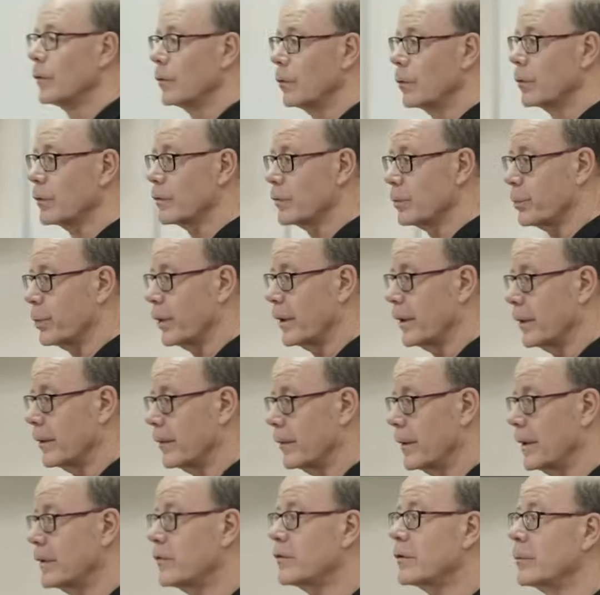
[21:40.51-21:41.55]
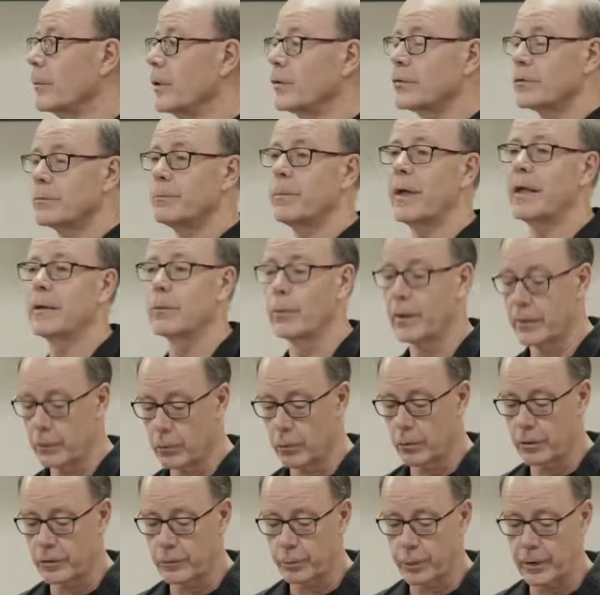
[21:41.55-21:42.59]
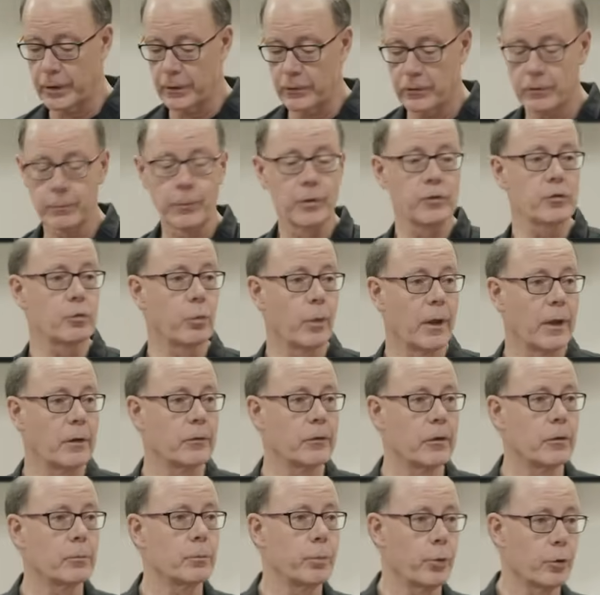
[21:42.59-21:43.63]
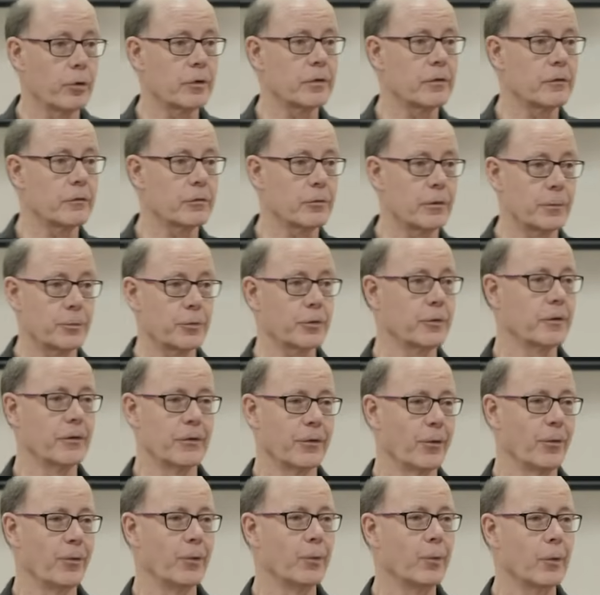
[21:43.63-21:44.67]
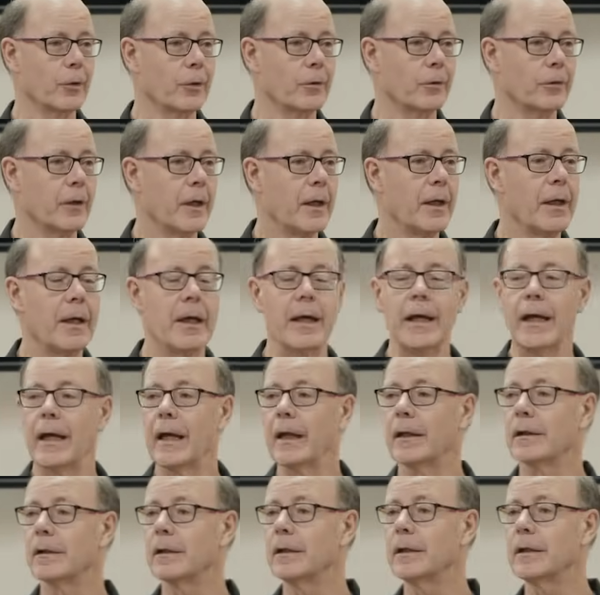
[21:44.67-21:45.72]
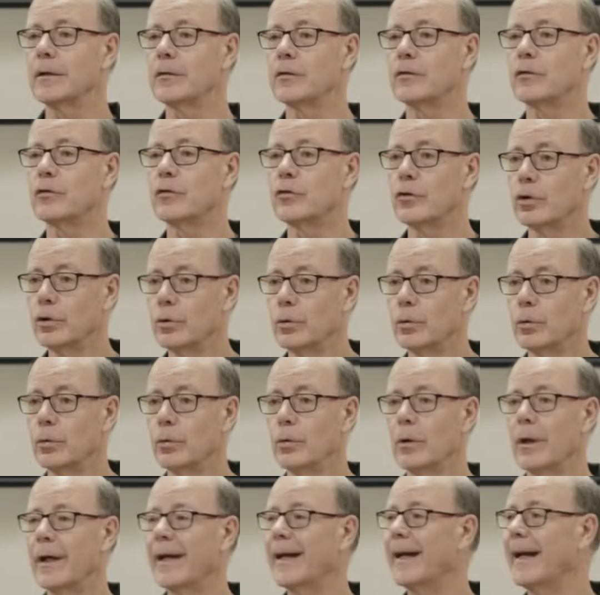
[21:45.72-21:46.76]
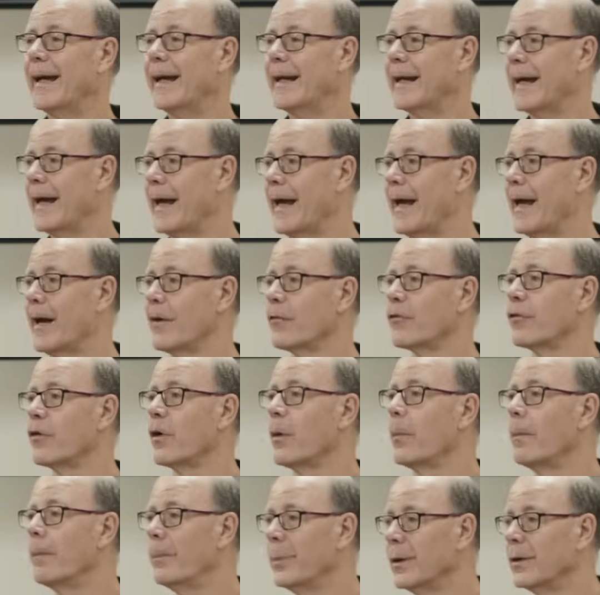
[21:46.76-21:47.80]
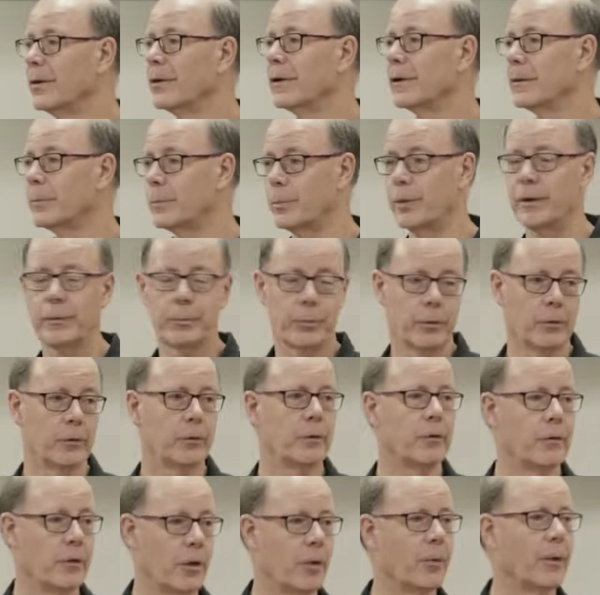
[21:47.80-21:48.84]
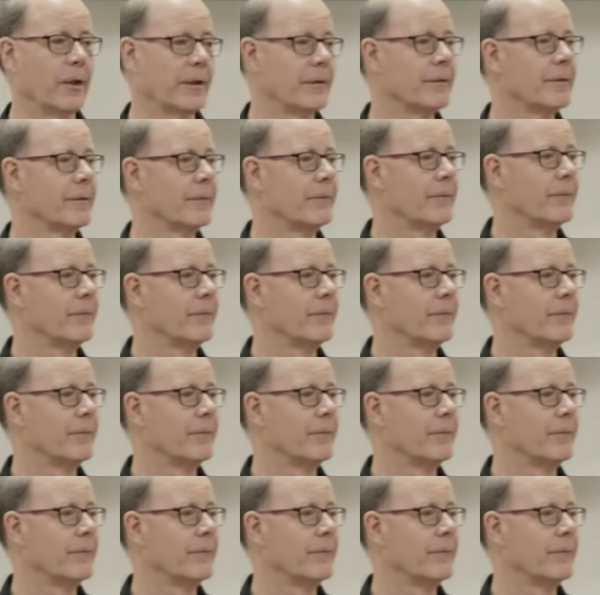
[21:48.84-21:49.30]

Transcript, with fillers: the Lord's Prayer. It's the most, by the way, the Lord's Prayer is the most well-known portion of Scripture in the whole world. At least 2.5 billion people know it.